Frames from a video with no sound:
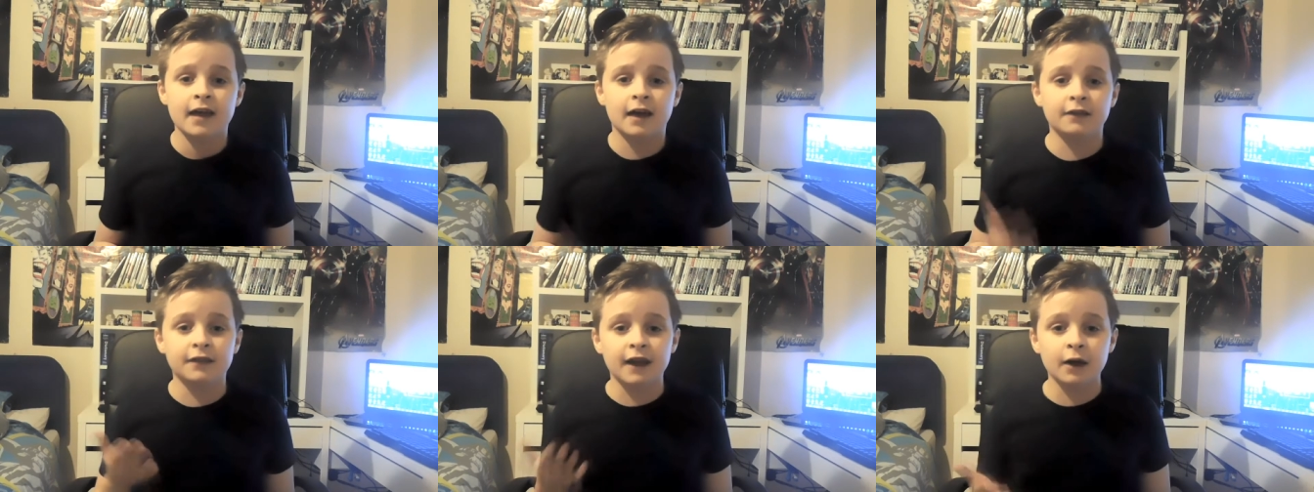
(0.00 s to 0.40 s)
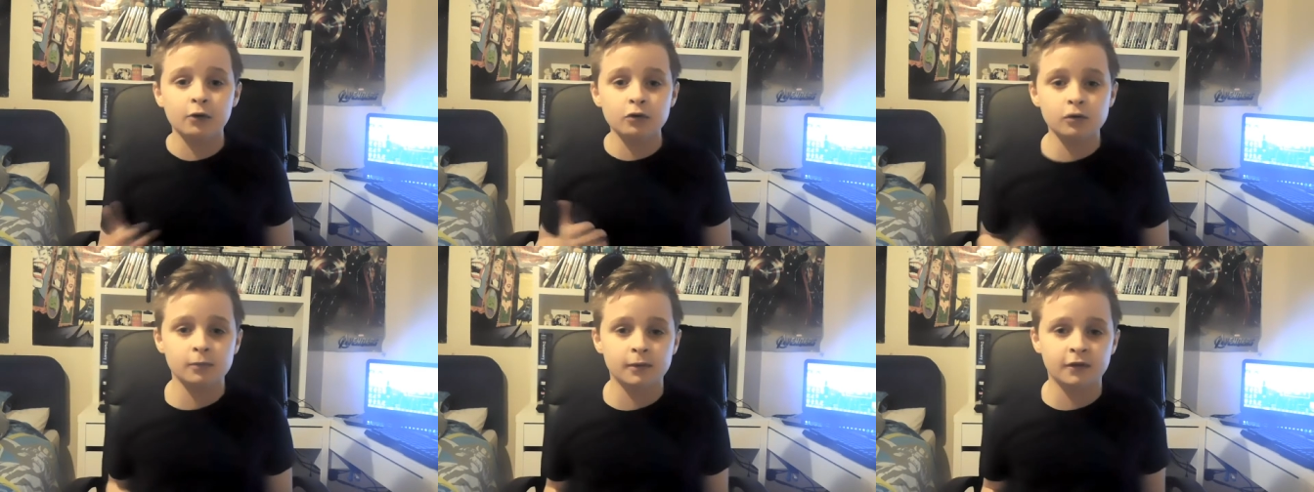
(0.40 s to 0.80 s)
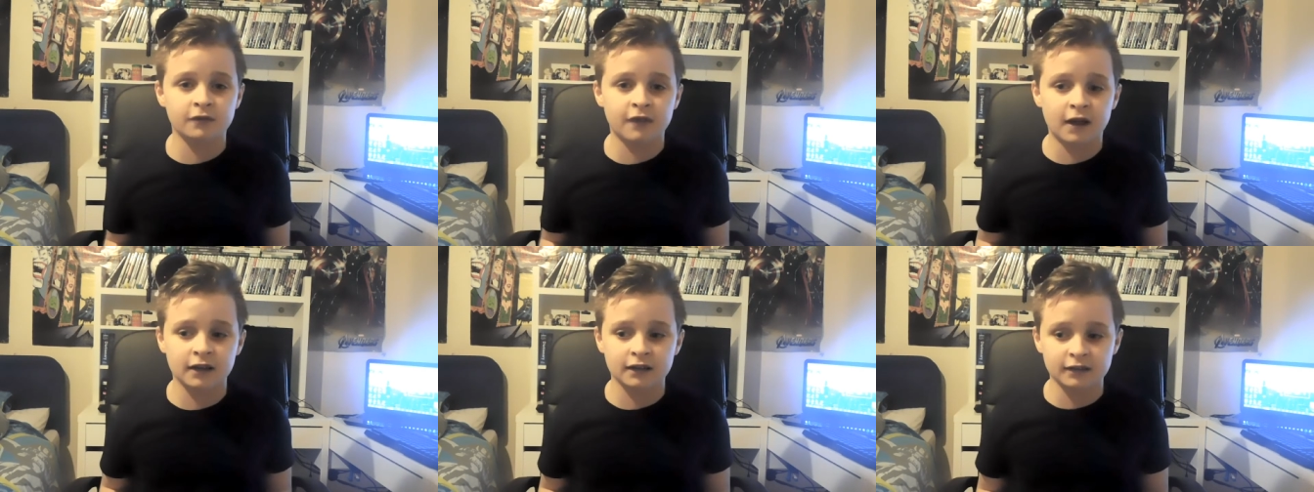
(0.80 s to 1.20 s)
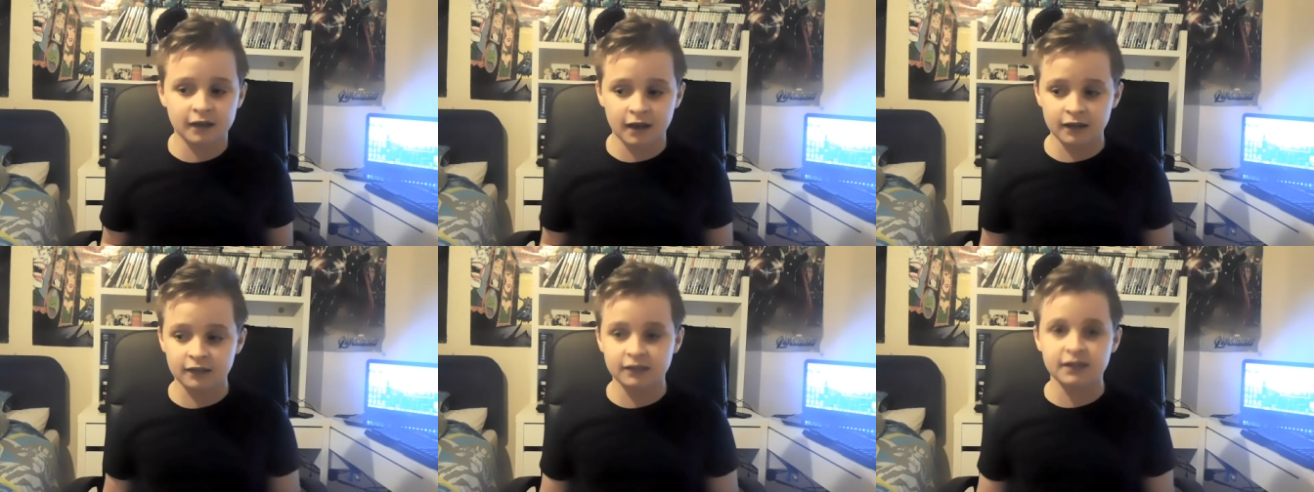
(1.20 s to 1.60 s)
And the outcome of
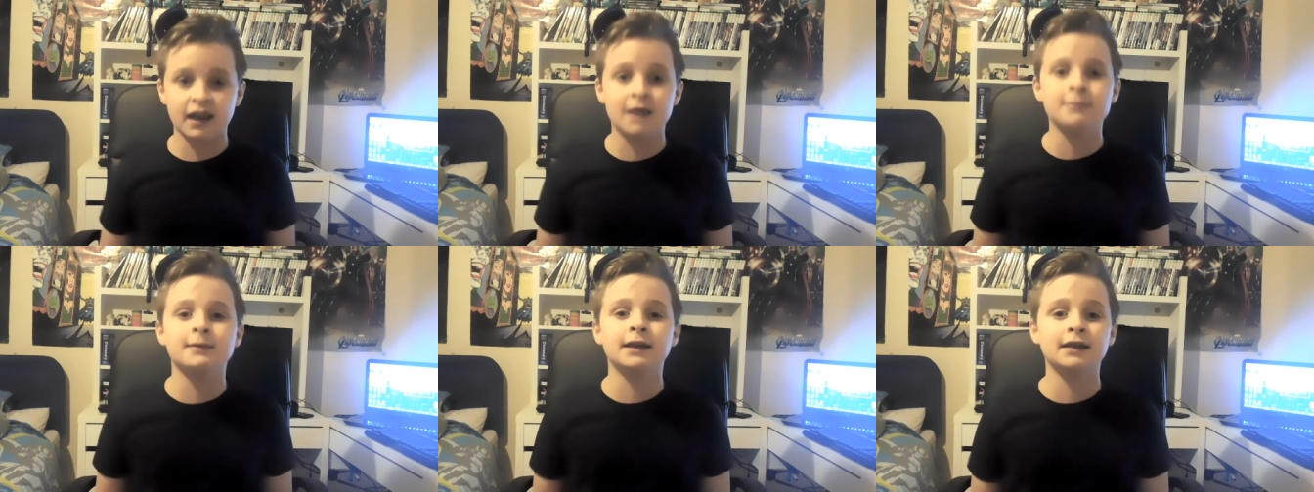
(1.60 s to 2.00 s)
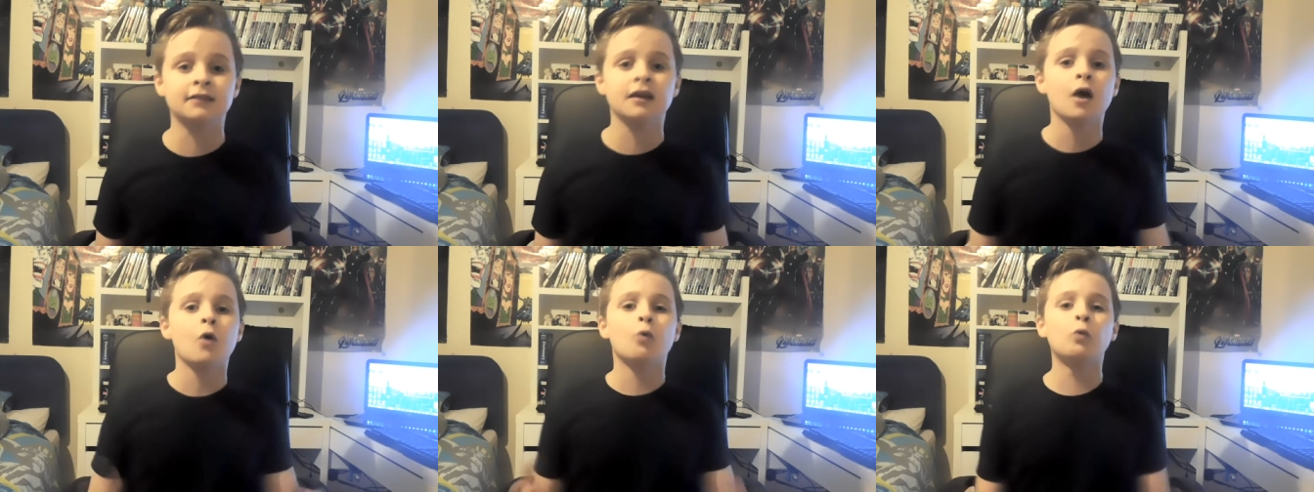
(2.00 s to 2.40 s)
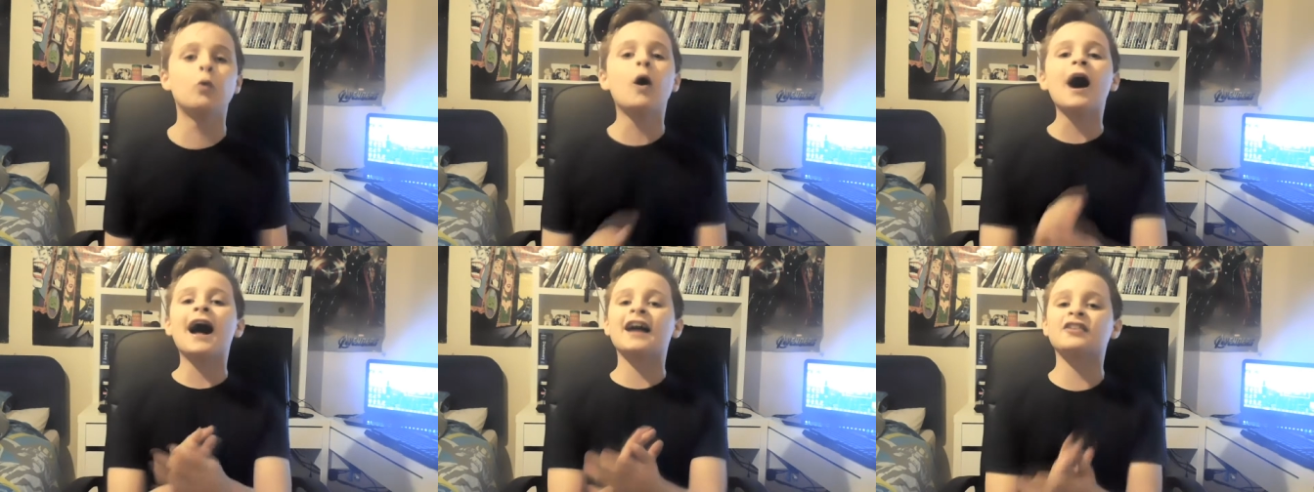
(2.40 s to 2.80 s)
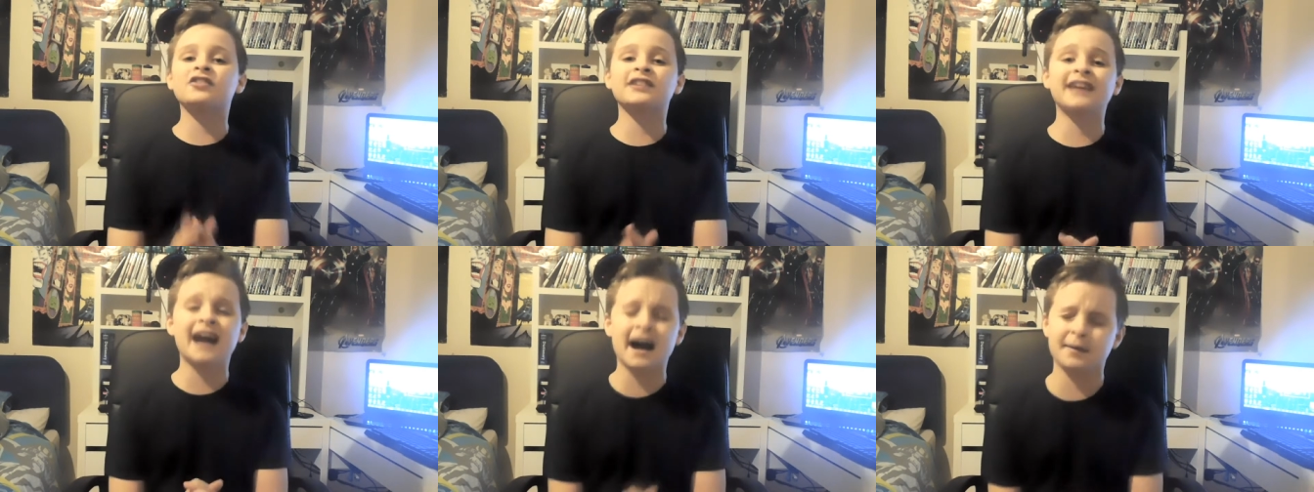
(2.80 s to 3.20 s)
Valentine's Day means what
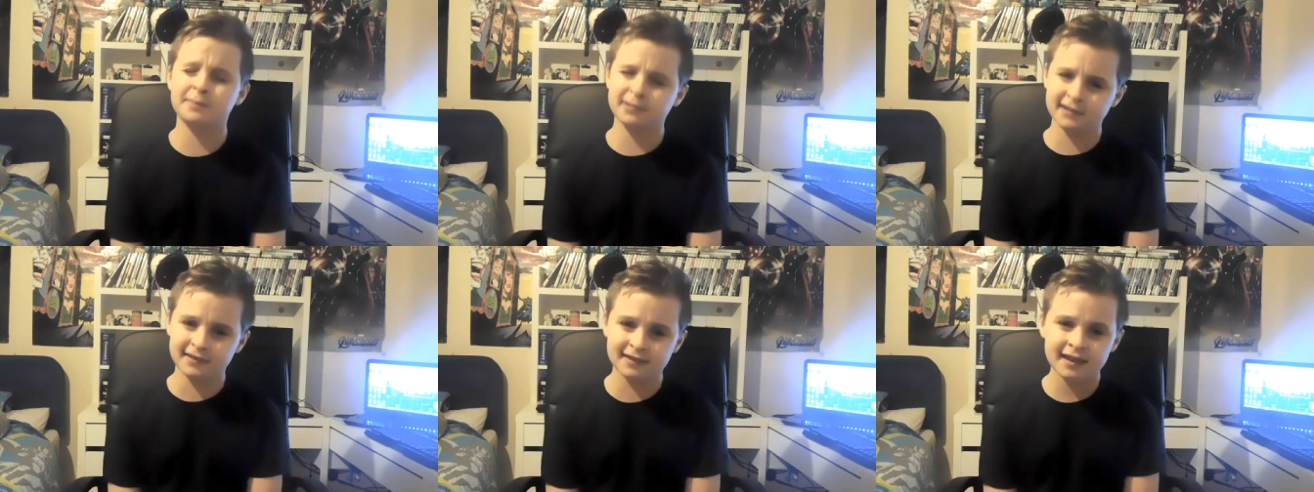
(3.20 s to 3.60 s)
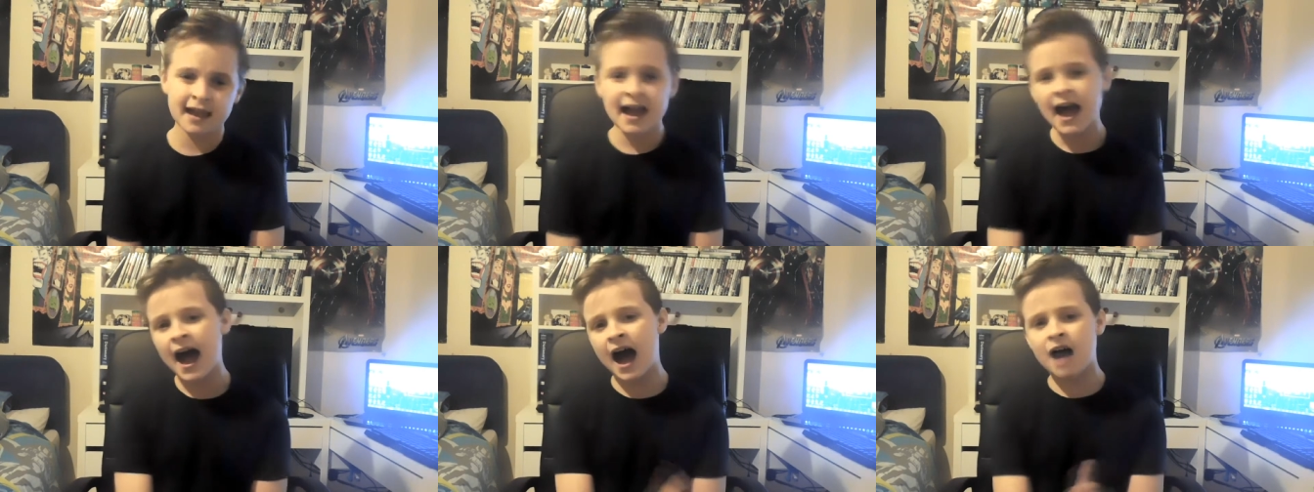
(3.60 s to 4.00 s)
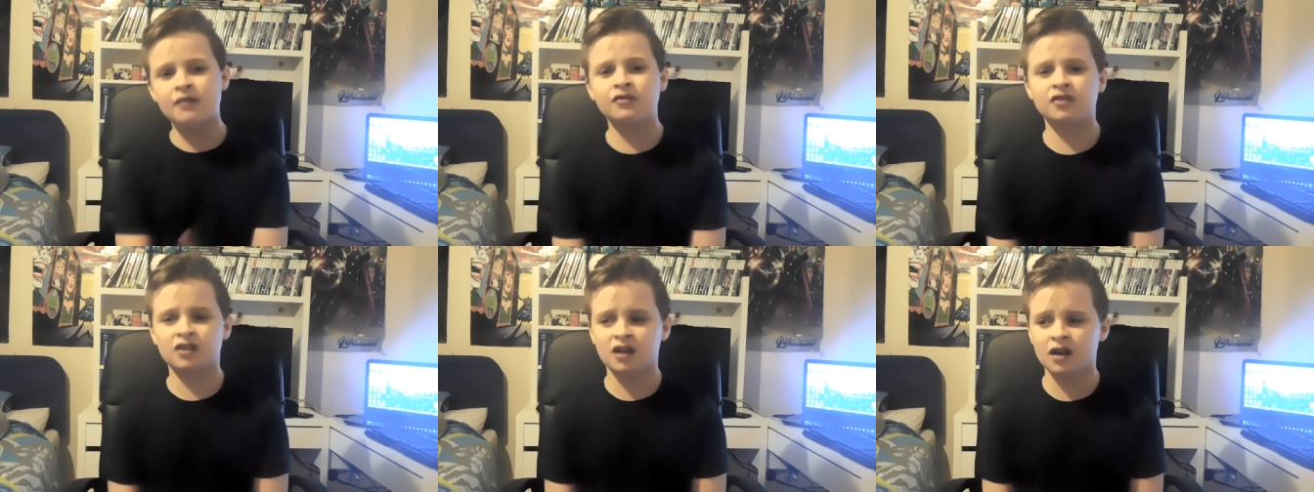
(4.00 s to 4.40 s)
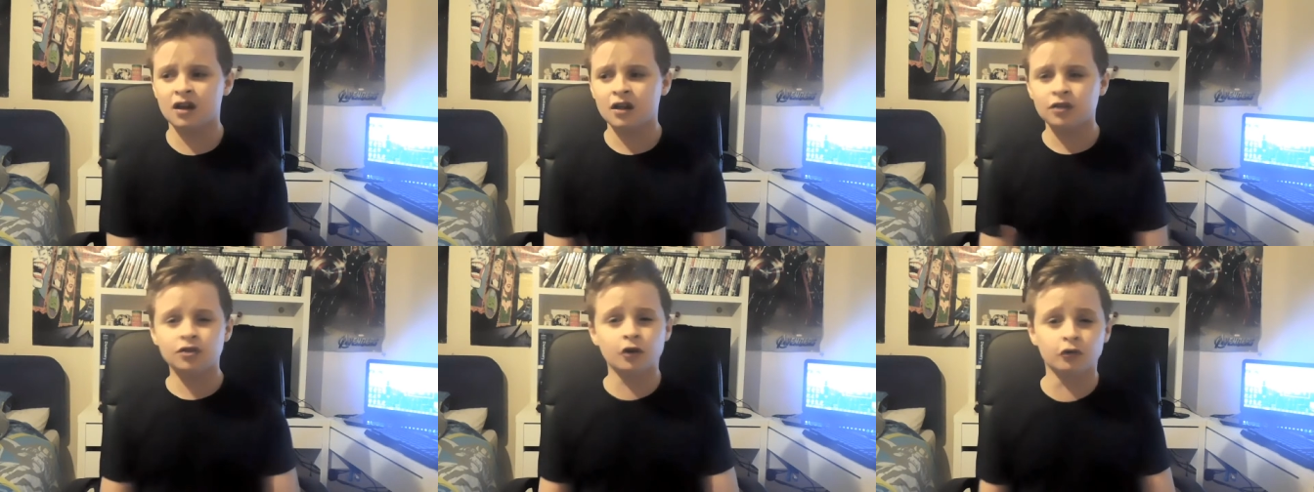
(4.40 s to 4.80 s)
actually happens after
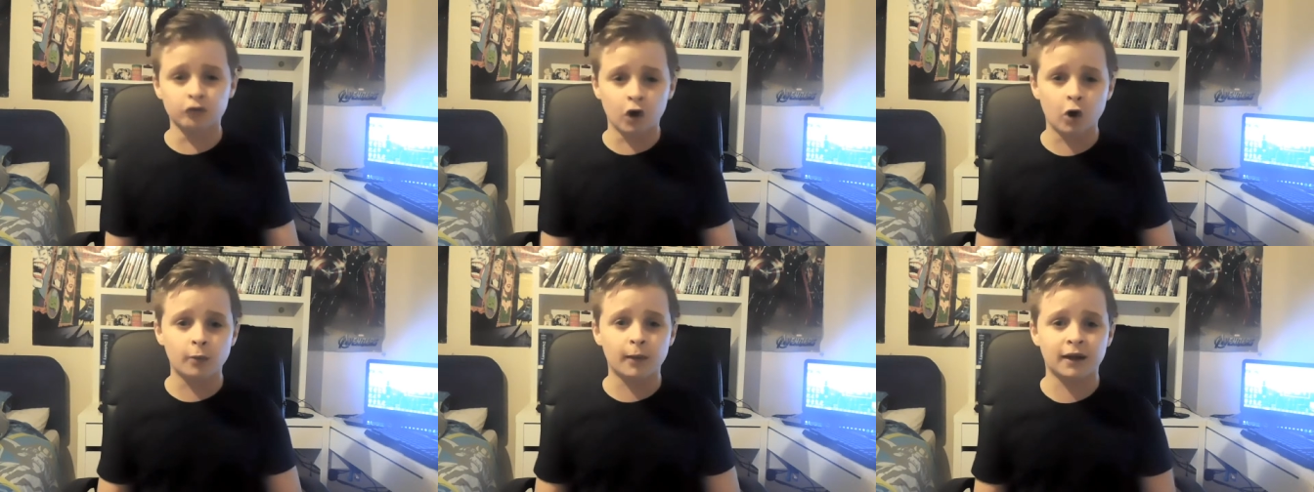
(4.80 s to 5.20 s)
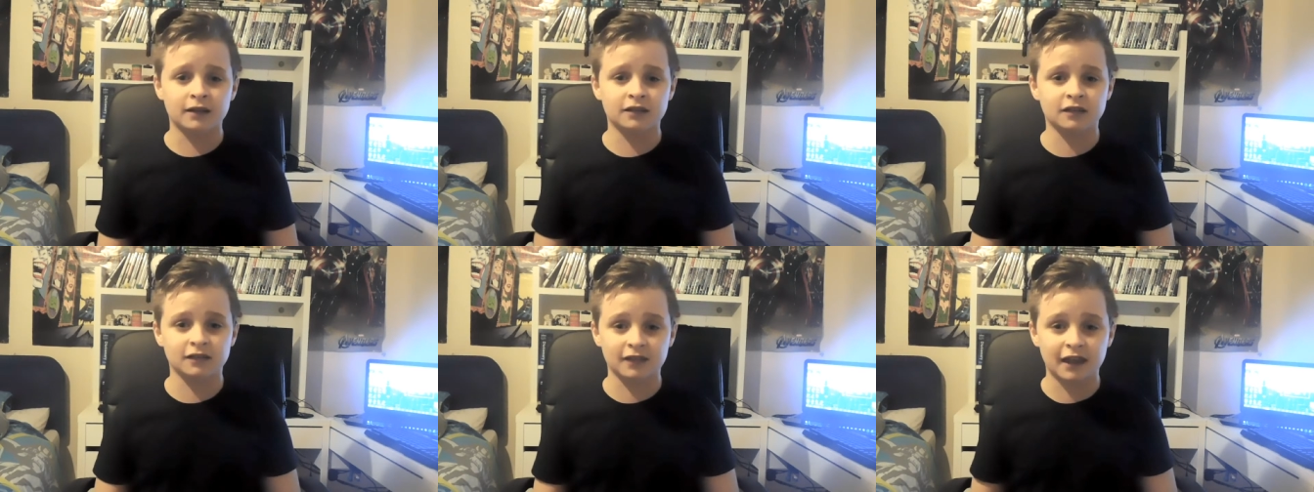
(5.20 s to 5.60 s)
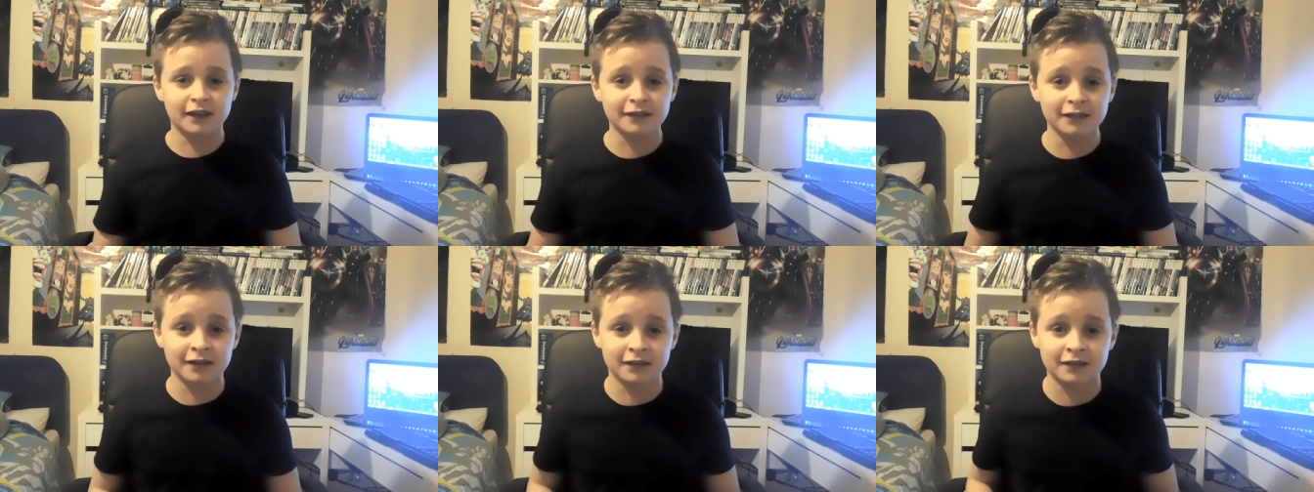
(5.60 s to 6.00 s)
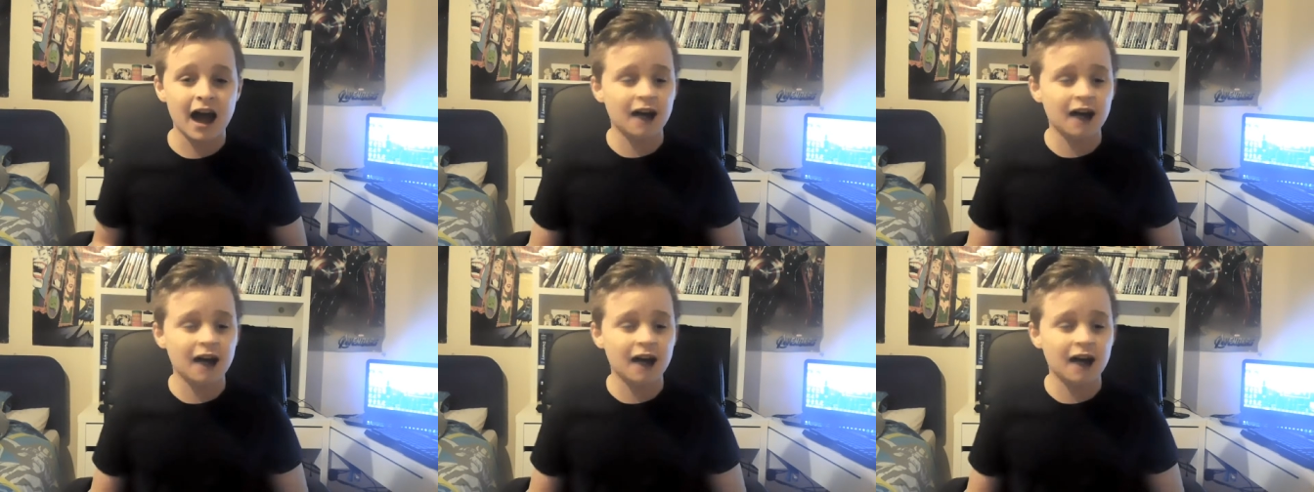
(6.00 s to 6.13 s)
the romance has ended.